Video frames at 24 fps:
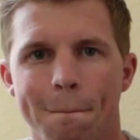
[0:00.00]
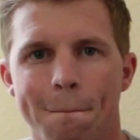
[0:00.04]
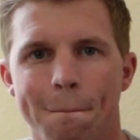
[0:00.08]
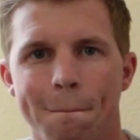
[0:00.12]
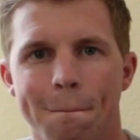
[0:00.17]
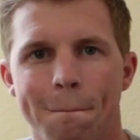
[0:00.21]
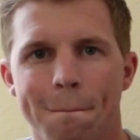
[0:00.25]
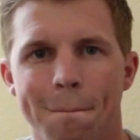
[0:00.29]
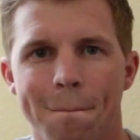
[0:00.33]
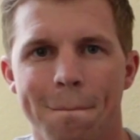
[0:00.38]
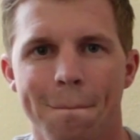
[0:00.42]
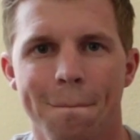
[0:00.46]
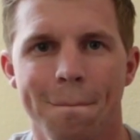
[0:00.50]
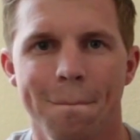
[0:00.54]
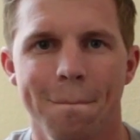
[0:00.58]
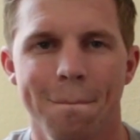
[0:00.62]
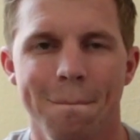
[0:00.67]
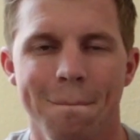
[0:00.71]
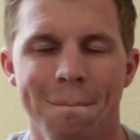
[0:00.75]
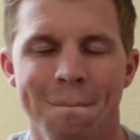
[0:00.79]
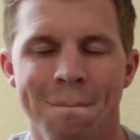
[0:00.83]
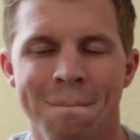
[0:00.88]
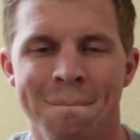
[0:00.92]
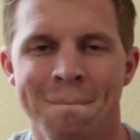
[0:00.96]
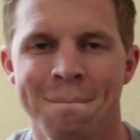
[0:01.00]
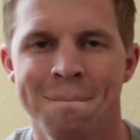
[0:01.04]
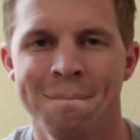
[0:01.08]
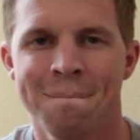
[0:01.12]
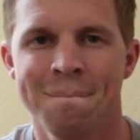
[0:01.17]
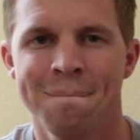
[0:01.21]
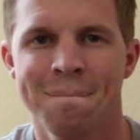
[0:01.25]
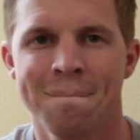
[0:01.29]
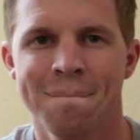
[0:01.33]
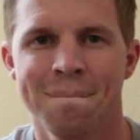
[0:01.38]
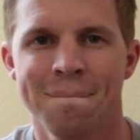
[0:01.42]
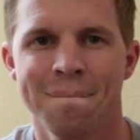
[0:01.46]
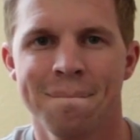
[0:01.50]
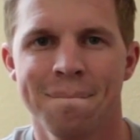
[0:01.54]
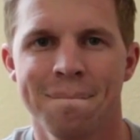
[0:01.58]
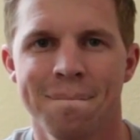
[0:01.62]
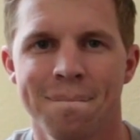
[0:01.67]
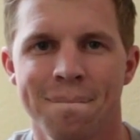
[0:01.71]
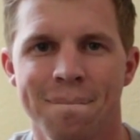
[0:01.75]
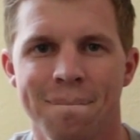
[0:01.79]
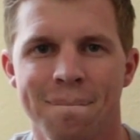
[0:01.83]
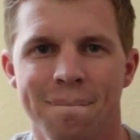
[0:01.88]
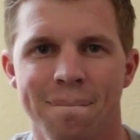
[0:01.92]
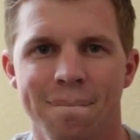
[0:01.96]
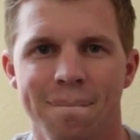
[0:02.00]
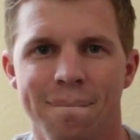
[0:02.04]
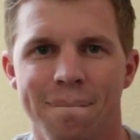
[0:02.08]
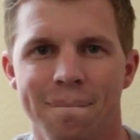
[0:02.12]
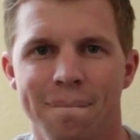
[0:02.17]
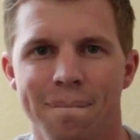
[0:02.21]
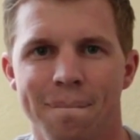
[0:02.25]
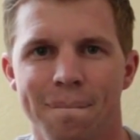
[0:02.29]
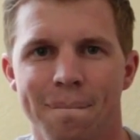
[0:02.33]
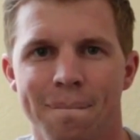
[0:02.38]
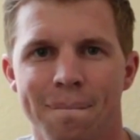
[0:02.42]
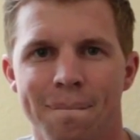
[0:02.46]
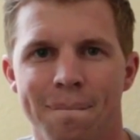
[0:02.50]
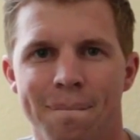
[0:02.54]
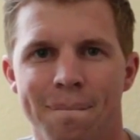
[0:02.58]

(not speaking)